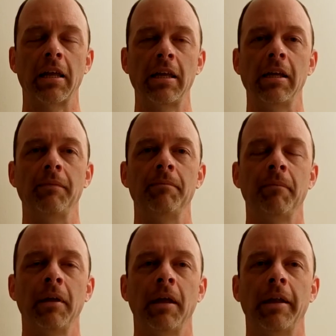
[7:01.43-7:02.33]
heat.
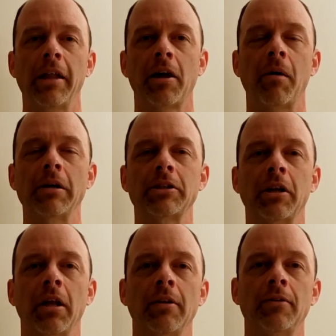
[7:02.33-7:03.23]
And now the
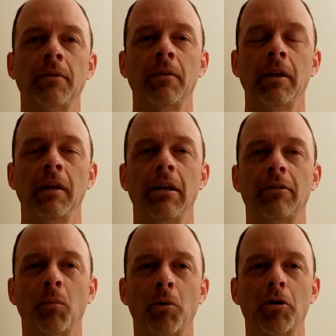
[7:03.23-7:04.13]
question is
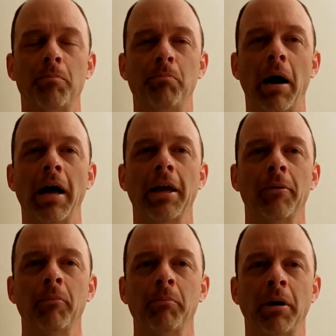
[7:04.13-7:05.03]
it worth
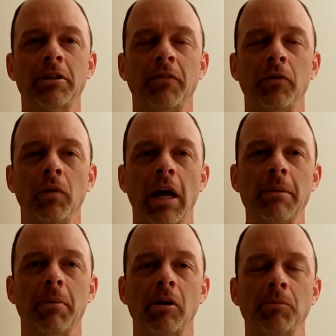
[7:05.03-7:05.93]
buying a bunch of new
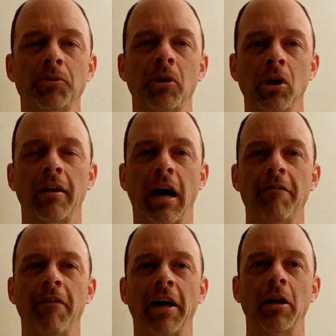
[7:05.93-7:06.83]
light bulbs? I
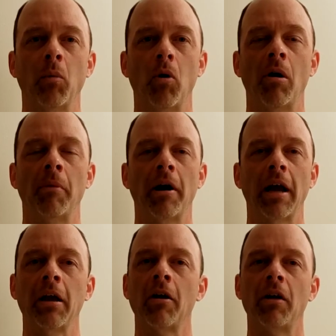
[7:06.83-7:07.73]
found at Walmart
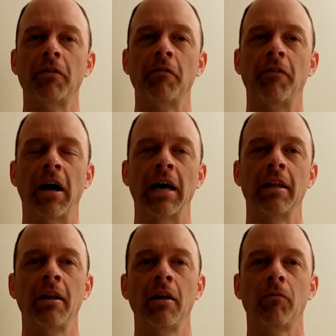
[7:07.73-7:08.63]
I can often
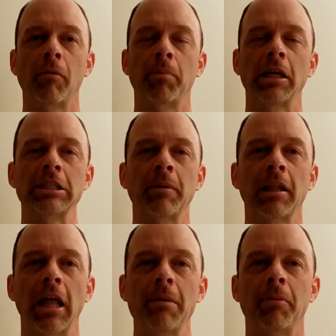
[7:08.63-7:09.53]
find replacement
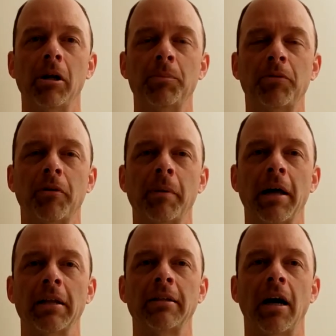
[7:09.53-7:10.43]
light bulbs for
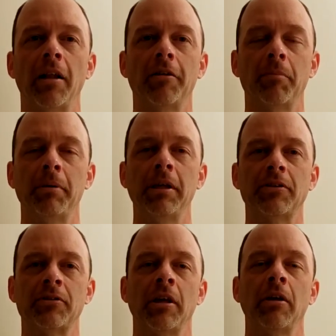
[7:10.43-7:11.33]
about $1 a
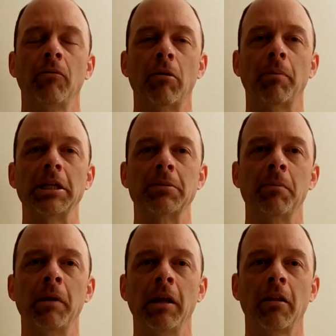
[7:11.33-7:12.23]
piece. Replacement
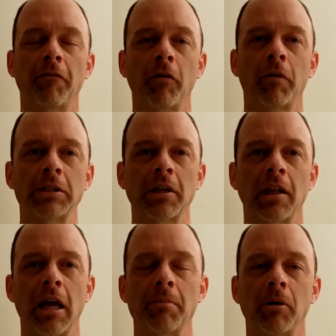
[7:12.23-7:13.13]
meaning the fluorescent
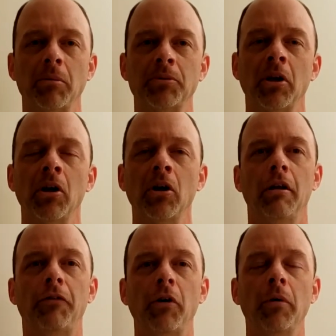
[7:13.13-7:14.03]
light bulbs.
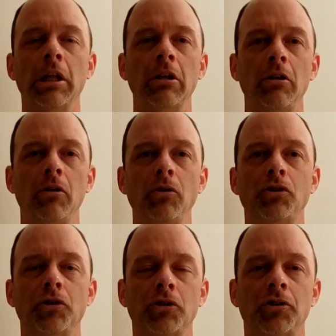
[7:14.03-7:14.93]
If you only use
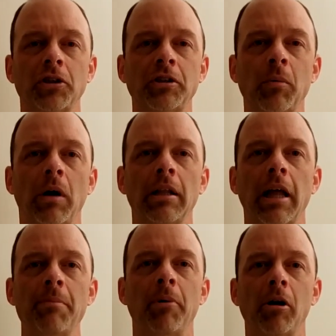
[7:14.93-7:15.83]
your 60-watt
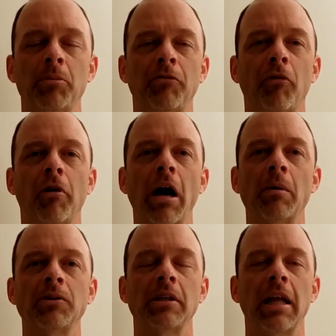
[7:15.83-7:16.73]
light bulbs 4
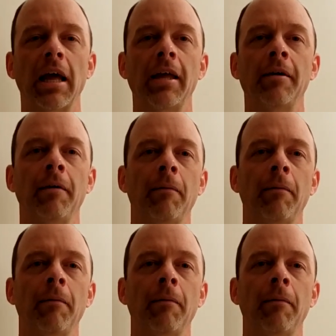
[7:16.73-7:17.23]
hours a day,